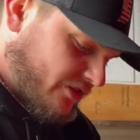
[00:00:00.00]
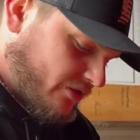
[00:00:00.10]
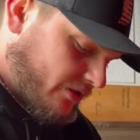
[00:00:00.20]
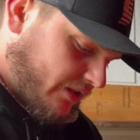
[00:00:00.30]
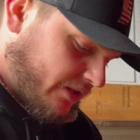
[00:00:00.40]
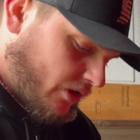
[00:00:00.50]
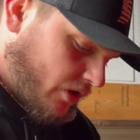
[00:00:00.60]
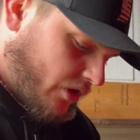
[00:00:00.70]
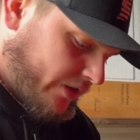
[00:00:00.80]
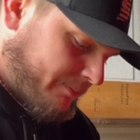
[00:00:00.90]
drilled a little
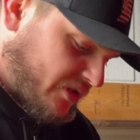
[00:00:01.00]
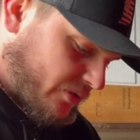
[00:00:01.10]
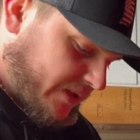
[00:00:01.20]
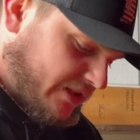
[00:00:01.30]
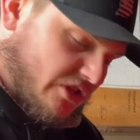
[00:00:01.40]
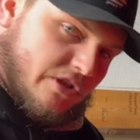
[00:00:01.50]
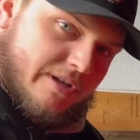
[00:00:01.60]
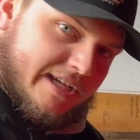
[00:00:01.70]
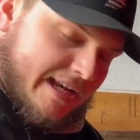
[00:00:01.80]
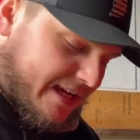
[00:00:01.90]
hole in between the two to
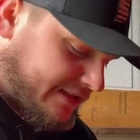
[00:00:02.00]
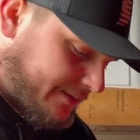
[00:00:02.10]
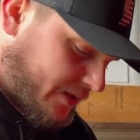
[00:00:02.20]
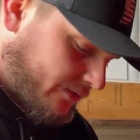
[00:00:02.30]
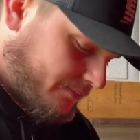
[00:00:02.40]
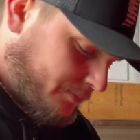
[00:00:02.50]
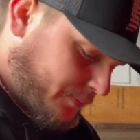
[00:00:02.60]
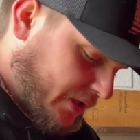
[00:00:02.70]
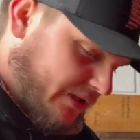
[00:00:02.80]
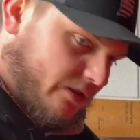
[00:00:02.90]
connect them and
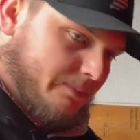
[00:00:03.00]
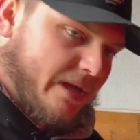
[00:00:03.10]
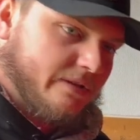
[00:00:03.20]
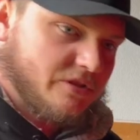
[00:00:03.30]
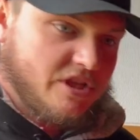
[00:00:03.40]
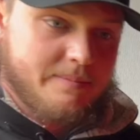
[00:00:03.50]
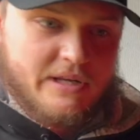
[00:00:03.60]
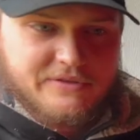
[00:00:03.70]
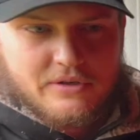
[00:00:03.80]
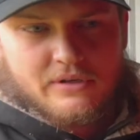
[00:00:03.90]
put a little metal sheet
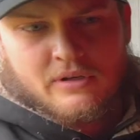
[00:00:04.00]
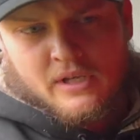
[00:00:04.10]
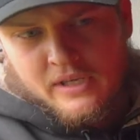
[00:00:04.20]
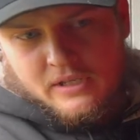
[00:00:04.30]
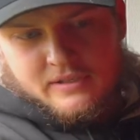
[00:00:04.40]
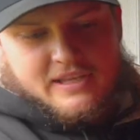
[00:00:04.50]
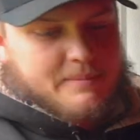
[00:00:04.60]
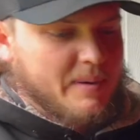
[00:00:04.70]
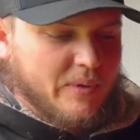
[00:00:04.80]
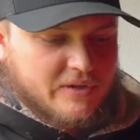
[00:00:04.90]
metal screw.
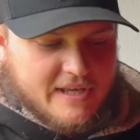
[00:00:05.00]
Same on both